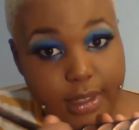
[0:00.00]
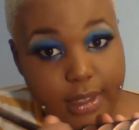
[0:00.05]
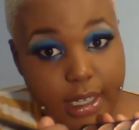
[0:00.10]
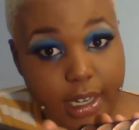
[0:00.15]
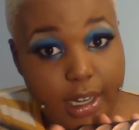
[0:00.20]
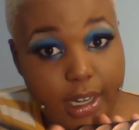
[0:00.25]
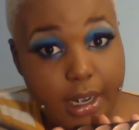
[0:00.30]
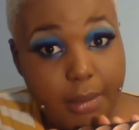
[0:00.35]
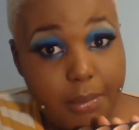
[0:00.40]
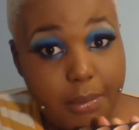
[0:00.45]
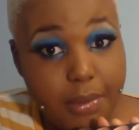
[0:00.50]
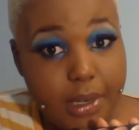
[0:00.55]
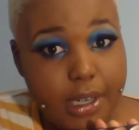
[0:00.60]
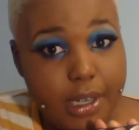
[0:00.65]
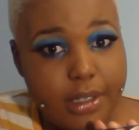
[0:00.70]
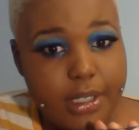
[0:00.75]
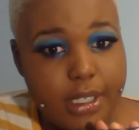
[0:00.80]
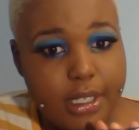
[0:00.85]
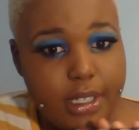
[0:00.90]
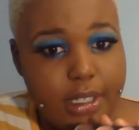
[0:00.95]
And I'm
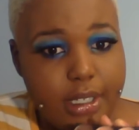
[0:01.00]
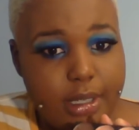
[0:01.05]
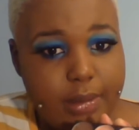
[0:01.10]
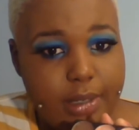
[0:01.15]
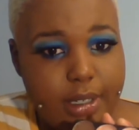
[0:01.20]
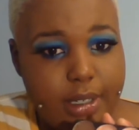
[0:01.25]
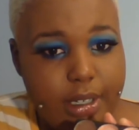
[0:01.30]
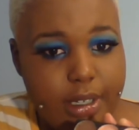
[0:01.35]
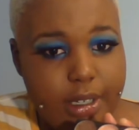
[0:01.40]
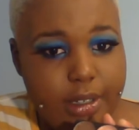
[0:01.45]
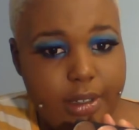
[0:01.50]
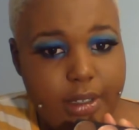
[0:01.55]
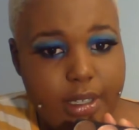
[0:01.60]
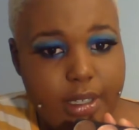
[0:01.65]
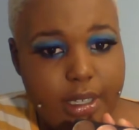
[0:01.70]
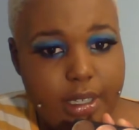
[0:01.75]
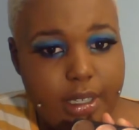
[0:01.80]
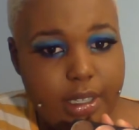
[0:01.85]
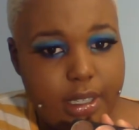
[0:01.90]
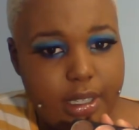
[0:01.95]
brown skin, so I'm going to use
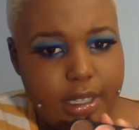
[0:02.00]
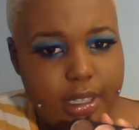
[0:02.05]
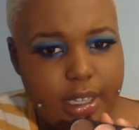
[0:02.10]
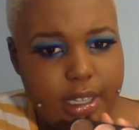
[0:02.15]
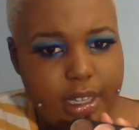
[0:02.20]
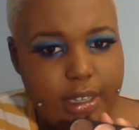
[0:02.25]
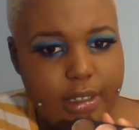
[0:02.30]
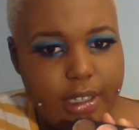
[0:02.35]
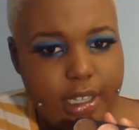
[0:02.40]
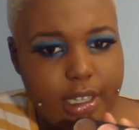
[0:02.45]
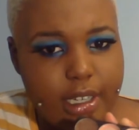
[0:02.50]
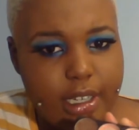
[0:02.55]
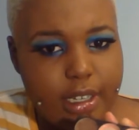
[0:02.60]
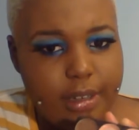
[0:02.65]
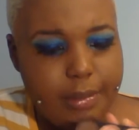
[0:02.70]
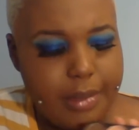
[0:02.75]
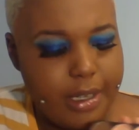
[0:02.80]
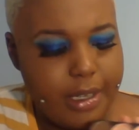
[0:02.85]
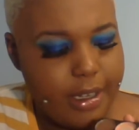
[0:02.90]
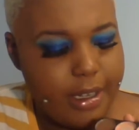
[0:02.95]
this yellow
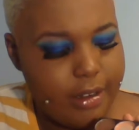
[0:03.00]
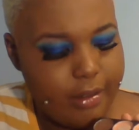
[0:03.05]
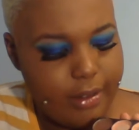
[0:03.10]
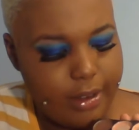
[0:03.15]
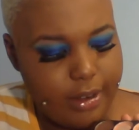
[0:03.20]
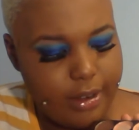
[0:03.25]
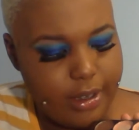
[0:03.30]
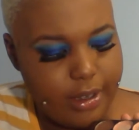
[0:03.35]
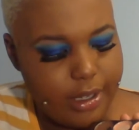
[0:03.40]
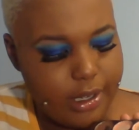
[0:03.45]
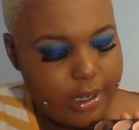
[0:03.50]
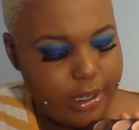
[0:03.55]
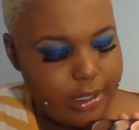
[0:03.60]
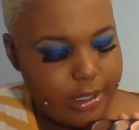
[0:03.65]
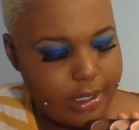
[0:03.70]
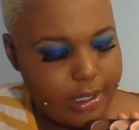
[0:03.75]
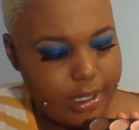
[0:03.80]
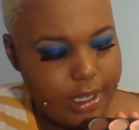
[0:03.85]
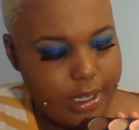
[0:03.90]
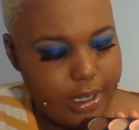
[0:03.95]
color. But if you're dark
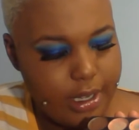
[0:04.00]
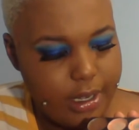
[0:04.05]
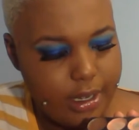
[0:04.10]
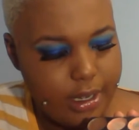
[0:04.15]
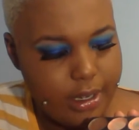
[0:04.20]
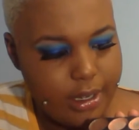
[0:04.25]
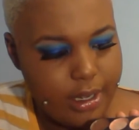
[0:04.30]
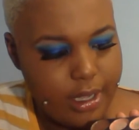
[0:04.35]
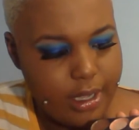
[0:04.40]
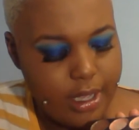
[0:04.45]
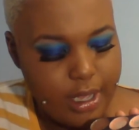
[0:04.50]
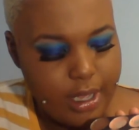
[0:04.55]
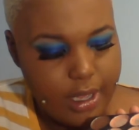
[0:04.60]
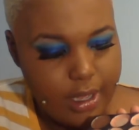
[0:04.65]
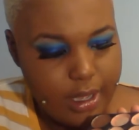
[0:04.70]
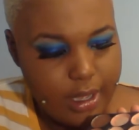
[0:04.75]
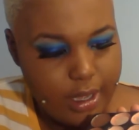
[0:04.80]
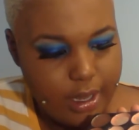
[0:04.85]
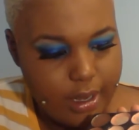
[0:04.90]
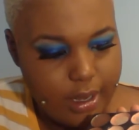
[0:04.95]
skin,
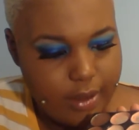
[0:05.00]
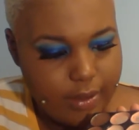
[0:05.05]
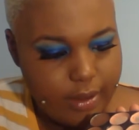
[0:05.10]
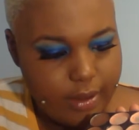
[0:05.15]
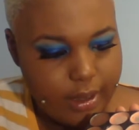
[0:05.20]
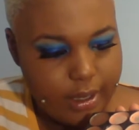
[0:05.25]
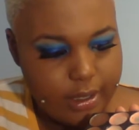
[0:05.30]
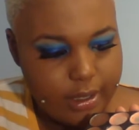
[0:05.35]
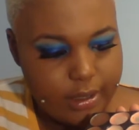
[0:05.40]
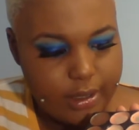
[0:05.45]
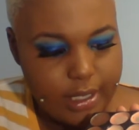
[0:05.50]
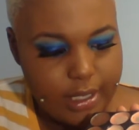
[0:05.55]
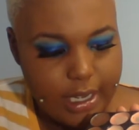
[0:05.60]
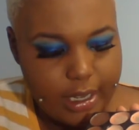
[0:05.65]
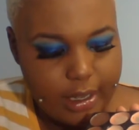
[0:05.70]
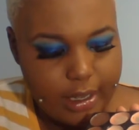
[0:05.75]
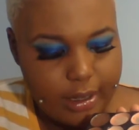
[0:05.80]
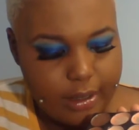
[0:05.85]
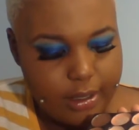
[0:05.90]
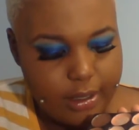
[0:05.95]
if you're
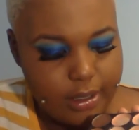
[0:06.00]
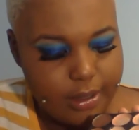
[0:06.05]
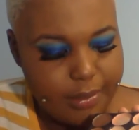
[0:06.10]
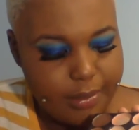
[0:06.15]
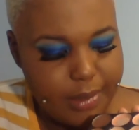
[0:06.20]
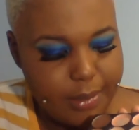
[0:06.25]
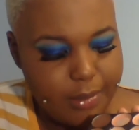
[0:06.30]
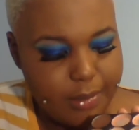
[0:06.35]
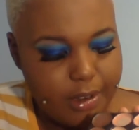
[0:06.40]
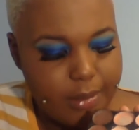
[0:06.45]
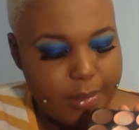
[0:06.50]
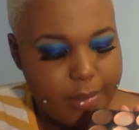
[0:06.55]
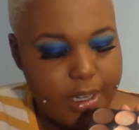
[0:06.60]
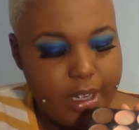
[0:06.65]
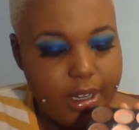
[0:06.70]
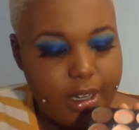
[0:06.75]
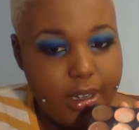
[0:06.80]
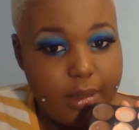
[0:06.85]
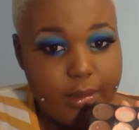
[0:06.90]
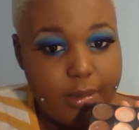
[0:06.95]
like a little bit more
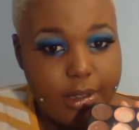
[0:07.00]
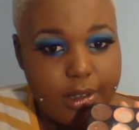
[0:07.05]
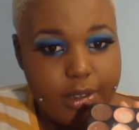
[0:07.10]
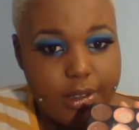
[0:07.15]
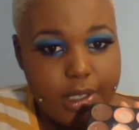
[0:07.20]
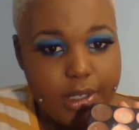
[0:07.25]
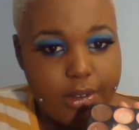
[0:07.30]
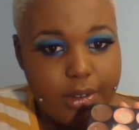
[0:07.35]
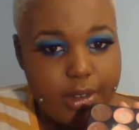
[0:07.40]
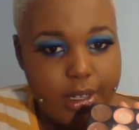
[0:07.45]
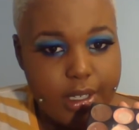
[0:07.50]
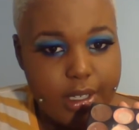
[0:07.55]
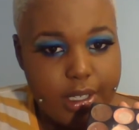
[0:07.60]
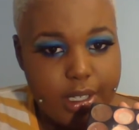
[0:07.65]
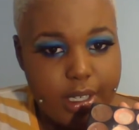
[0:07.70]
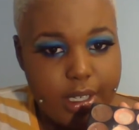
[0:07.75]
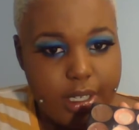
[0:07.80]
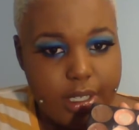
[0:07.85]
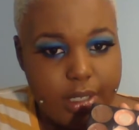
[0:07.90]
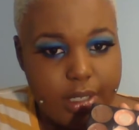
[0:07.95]
medium, go towards
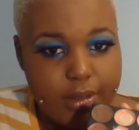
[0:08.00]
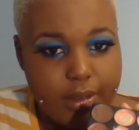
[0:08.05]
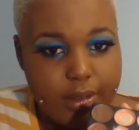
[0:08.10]
this